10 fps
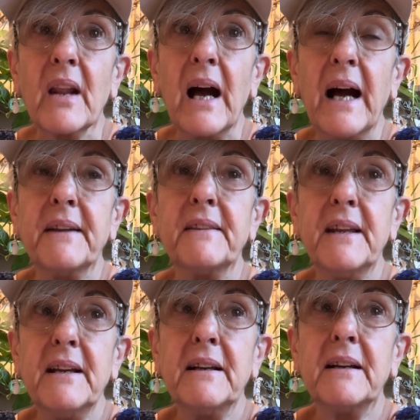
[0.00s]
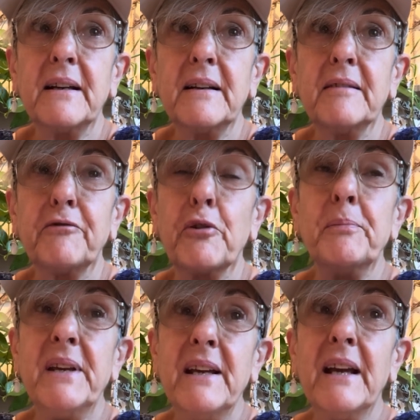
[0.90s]
I think, for
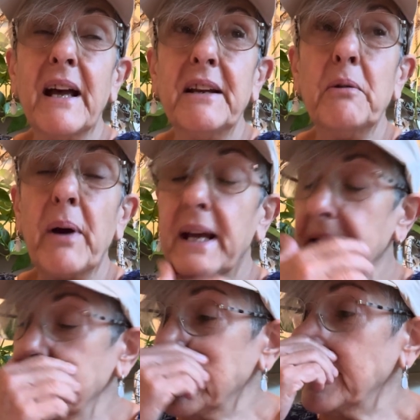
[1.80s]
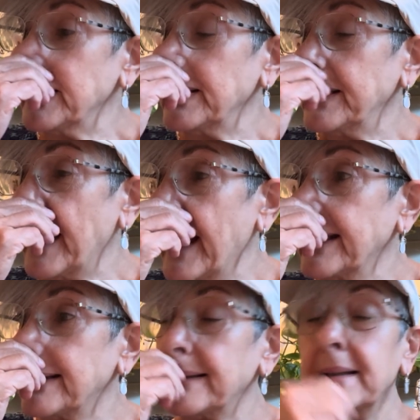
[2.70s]
me anyways,
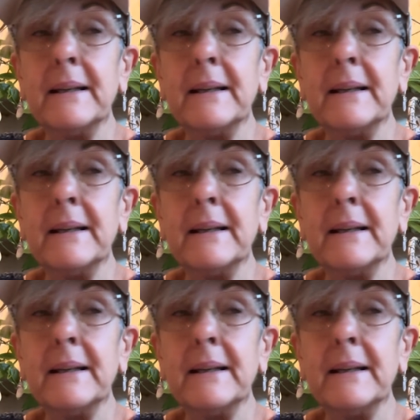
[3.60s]
that